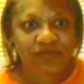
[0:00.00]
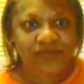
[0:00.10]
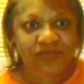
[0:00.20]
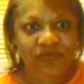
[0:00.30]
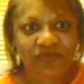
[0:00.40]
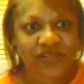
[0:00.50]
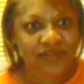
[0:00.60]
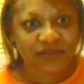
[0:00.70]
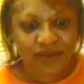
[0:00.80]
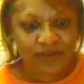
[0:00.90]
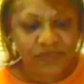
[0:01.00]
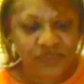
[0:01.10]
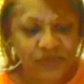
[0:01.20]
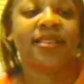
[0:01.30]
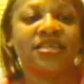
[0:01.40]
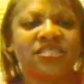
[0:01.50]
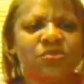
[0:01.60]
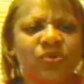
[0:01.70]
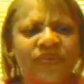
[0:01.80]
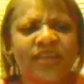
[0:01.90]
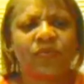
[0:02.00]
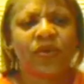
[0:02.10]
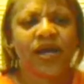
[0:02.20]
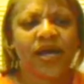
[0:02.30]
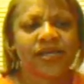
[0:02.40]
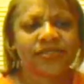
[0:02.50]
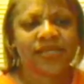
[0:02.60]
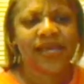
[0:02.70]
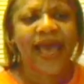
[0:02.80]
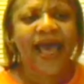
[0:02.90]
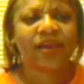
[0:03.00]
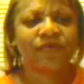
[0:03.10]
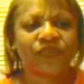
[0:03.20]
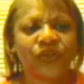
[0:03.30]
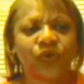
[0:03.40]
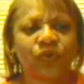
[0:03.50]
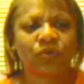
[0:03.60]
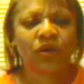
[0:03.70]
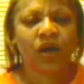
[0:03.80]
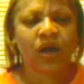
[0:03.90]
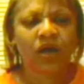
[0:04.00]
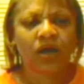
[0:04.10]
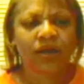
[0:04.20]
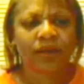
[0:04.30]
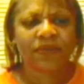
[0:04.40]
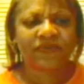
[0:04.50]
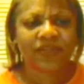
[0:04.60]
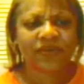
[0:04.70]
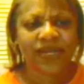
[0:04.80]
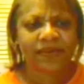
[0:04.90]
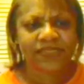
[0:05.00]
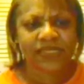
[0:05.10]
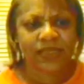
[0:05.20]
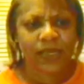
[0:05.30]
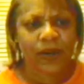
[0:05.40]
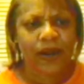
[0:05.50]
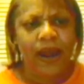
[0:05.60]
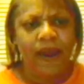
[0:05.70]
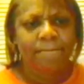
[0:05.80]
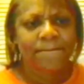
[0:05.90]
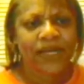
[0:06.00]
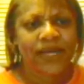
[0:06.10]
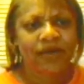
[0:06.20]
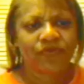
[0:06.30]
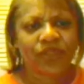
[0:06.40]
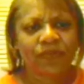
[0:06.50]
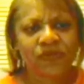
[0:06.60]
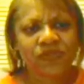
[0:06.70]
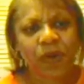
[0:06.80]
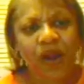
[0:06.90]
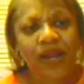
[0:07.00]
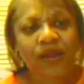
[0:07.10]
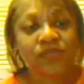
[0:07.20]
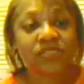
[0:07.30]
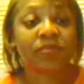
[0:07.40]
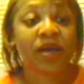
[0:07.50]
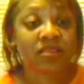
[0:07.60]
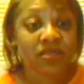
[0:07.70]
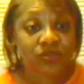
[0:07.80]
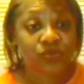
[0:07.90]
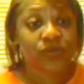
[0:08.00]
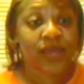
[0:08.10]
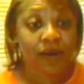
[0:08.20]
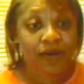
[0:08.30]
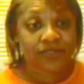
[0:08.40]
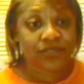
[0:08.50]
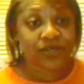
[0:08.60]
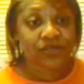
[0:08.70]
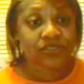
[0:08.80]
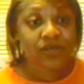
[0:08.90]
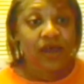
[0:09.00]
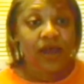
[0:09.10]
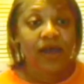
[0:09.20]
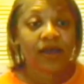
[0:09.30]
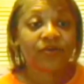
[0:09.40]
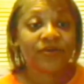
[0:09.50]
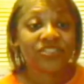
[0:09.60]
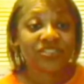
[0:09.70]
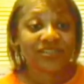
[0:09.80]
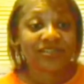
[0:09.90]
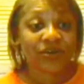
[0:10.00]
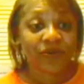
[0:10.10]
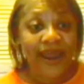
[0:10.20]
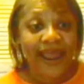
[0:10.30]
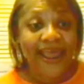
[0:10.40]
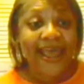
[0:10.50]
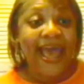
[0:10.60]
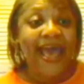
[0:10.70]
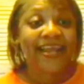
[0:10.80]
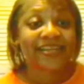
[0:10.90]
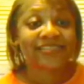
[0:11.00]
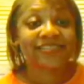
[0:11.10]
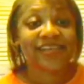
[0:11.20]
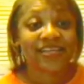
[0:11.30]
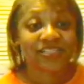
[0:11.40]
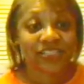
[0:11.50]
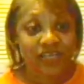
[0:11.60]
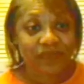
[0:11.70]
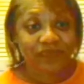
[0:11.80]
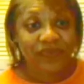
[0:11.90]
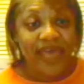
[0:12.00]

There was really no chemistry. This movie it had a couple of other names in there, but for the most part, it was about these two characters, Christian Grey and Anastasia.